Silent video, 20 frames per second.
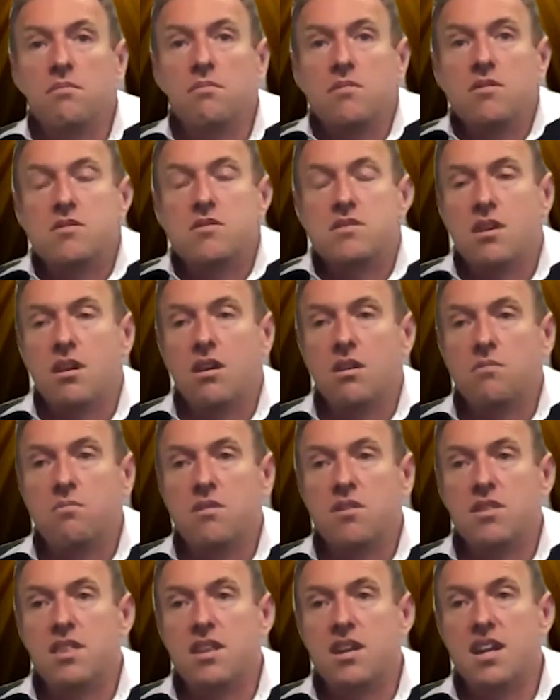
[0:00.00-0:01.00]
So
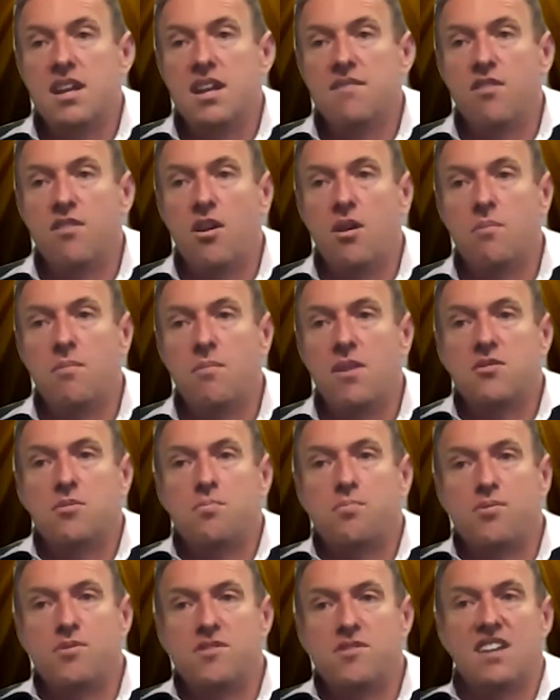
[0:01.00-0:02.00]
with the Environmental
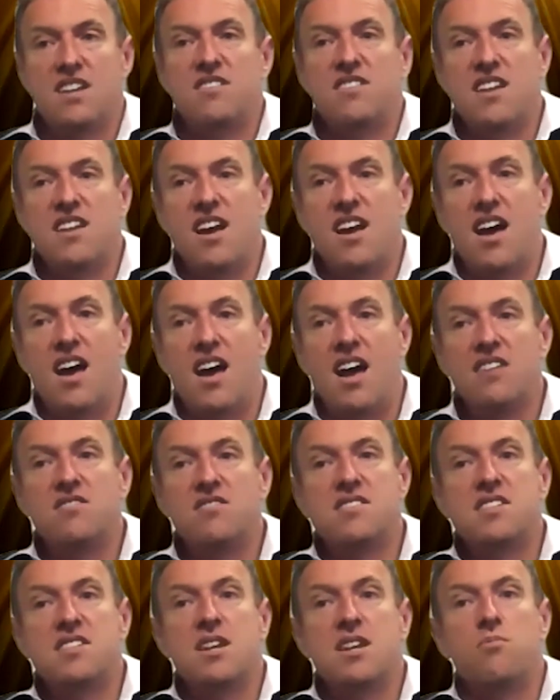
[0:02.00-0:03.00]
Protection
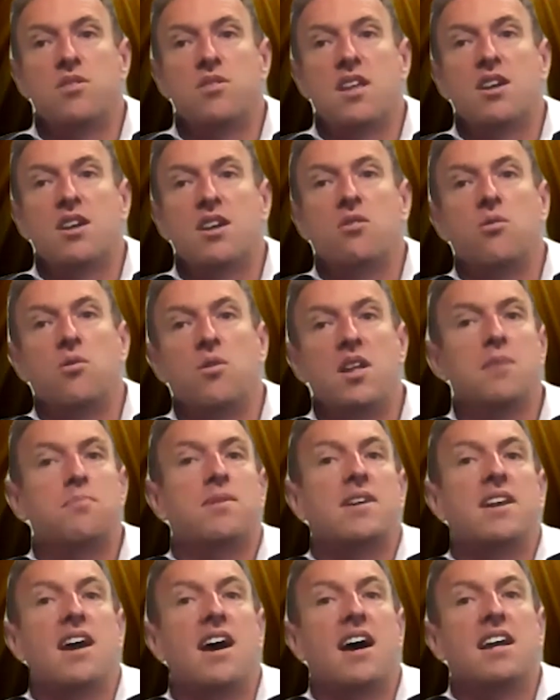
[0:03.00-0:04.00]
Agency and what they call
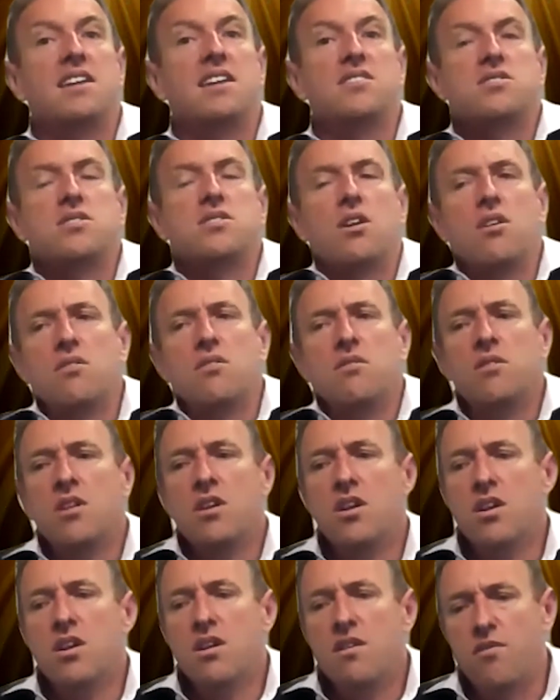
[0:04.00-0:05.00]
EPA. So
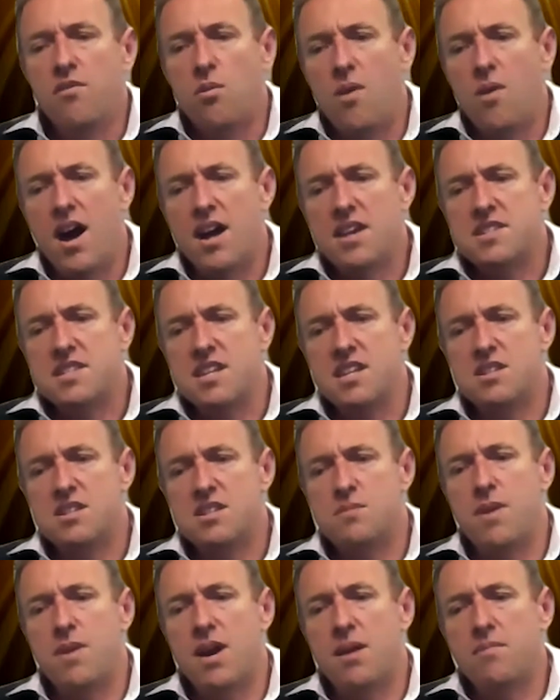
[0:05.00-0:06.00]
for us,
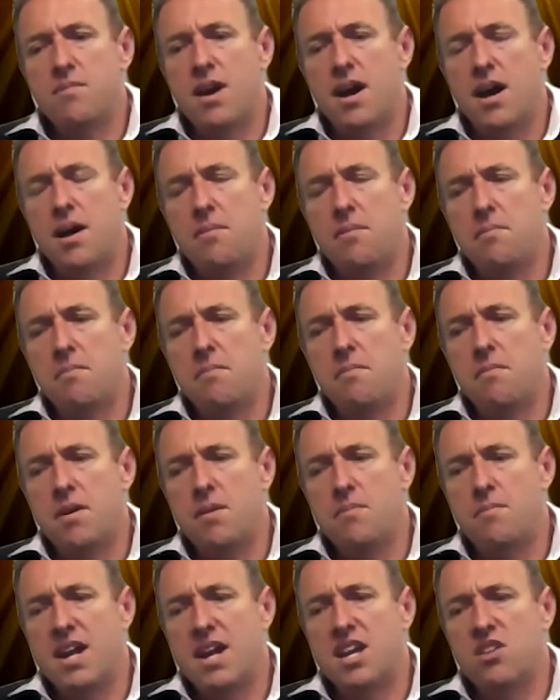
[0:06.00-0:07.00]
it's about
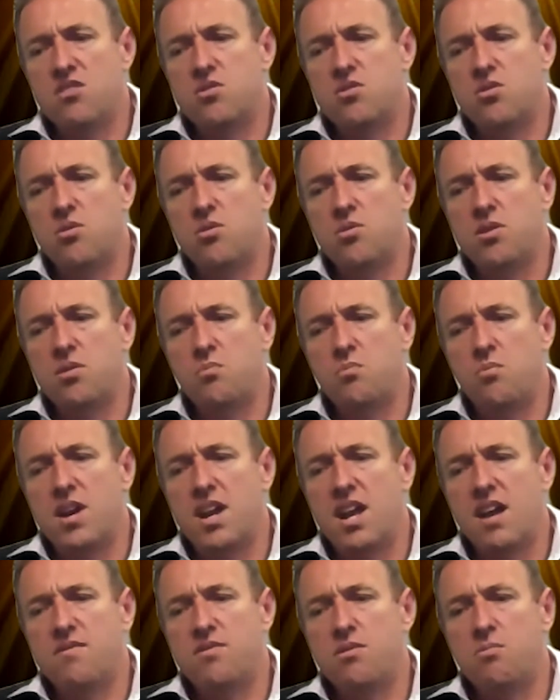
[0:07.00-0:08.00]
making sure that we
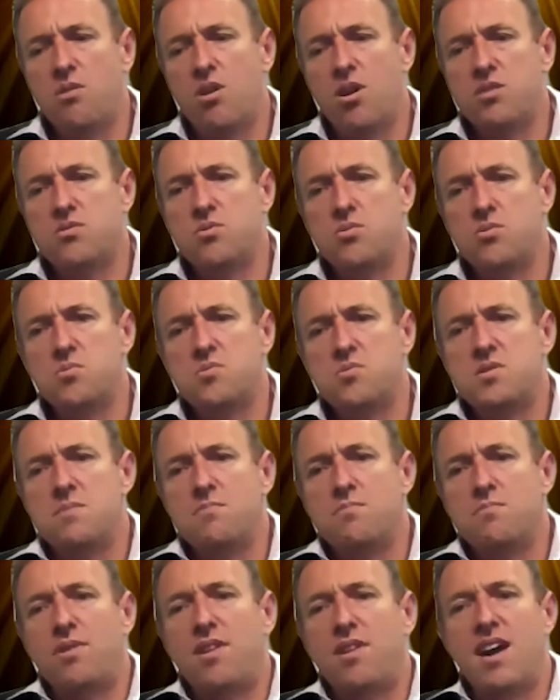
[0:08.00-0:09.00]
have the right tools in
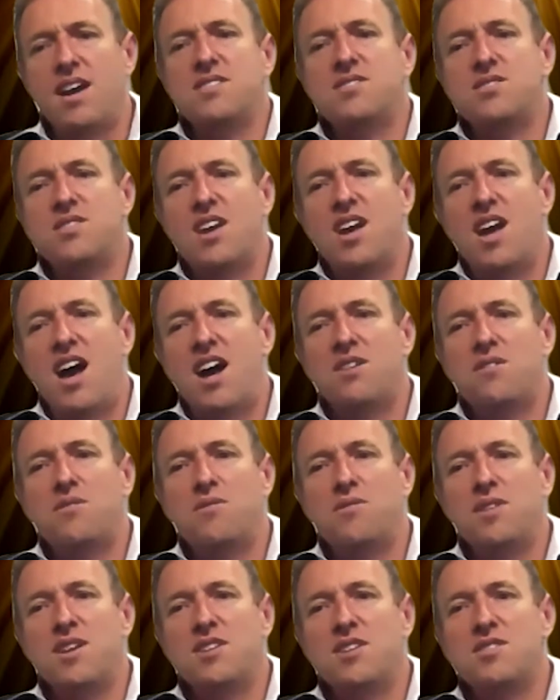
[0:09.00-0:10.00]
place to
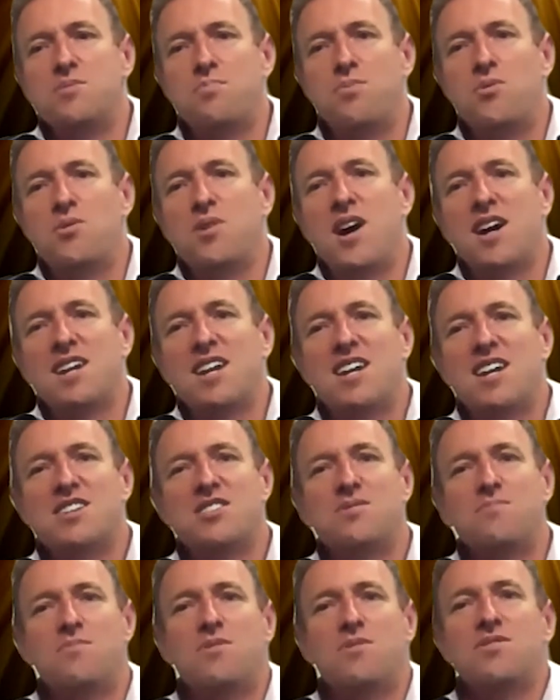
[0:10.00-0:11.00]
adequately support our
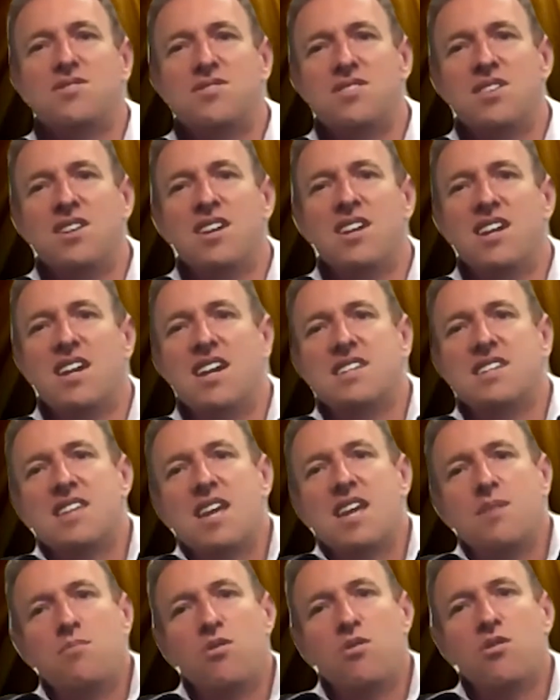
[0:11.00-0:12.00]
customers as
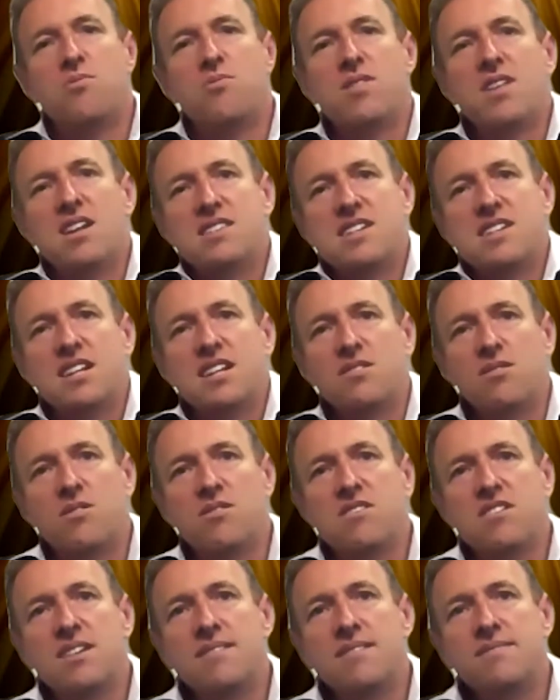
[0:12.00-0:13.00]
they move to that
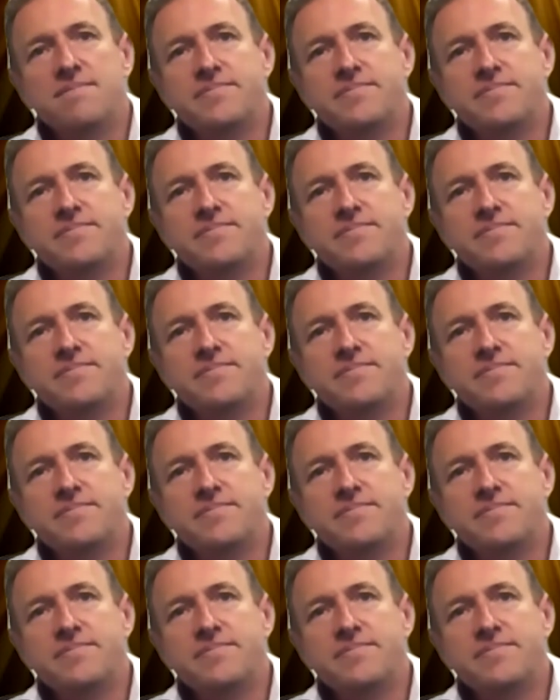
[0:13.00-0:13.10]
technology.